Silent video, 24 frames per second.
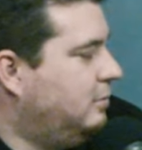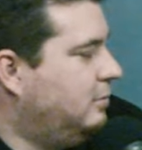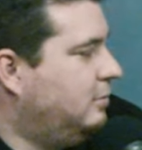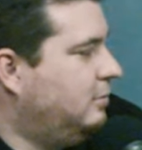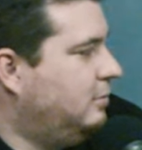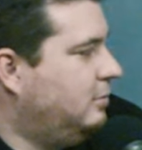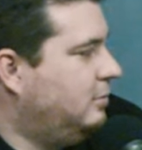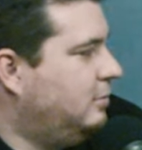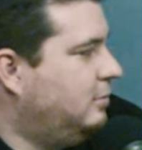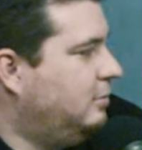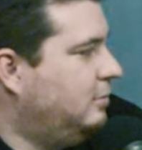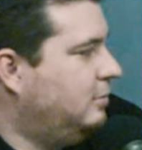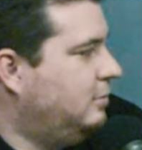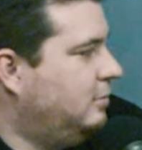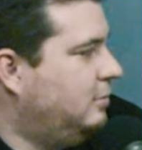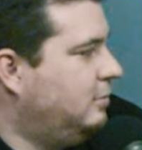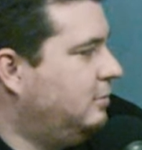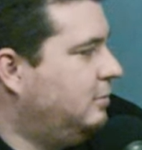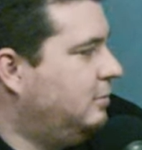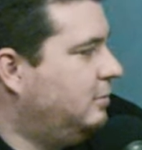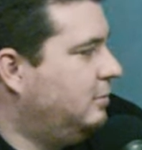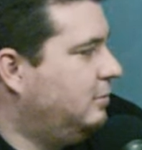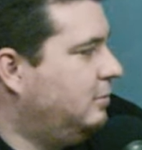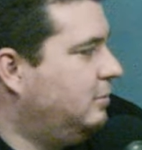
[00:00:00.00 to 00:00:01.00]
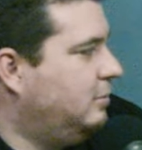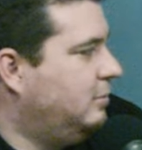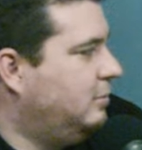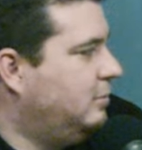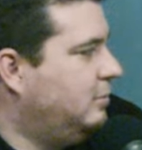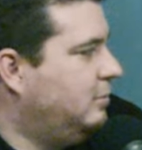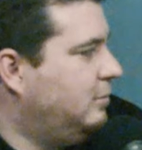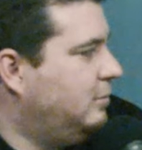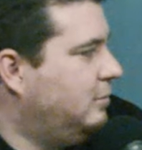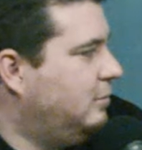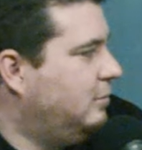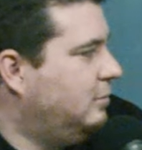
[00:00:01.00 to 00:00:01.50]

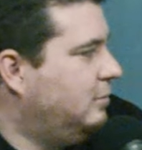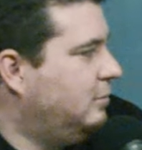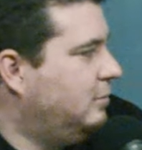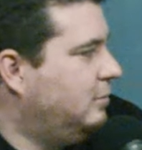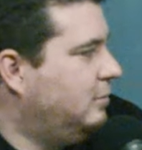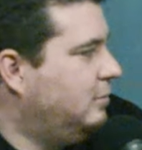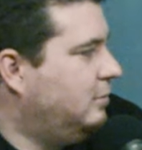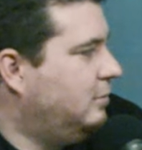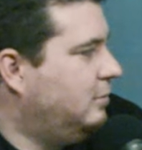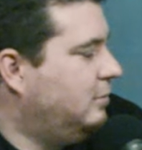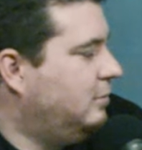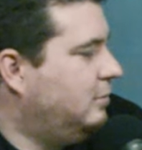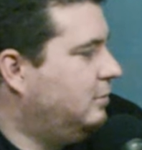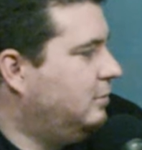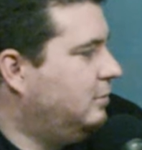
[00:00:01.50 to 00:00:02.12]
No words are spoken by the person on screen.